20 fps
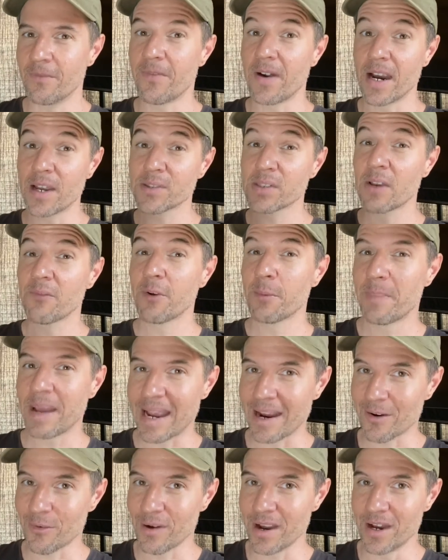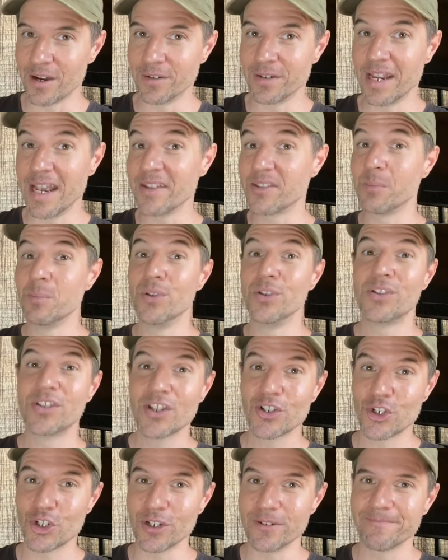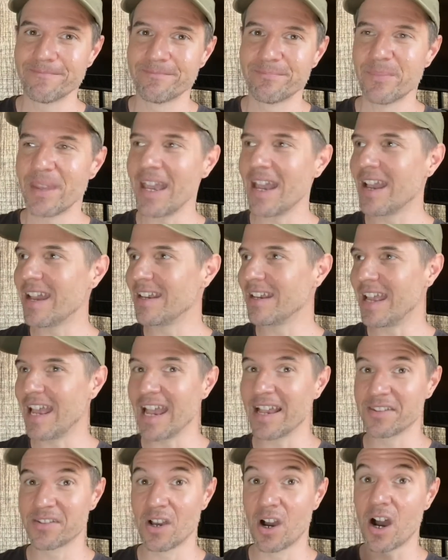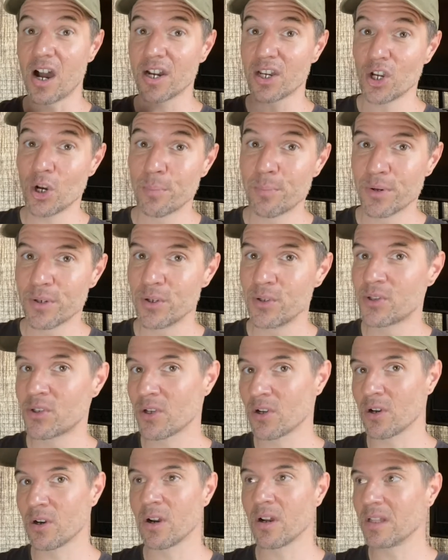I also have a background as a musician and as an audio producer,